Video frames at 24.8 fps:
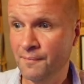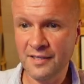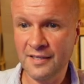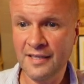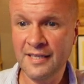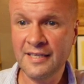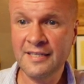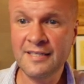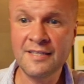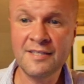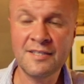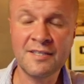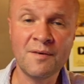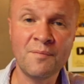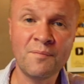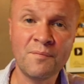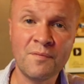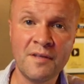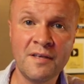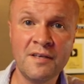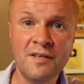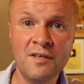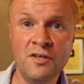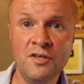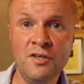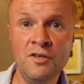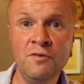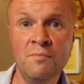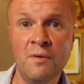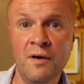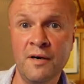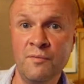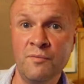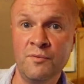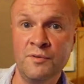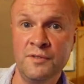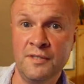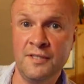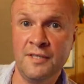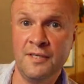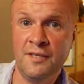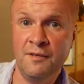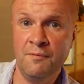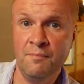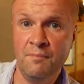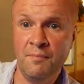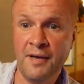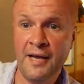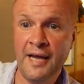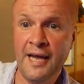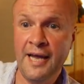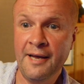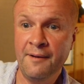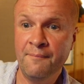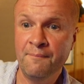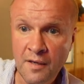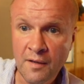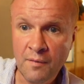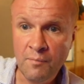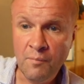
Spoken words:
This is something that you might want to compare.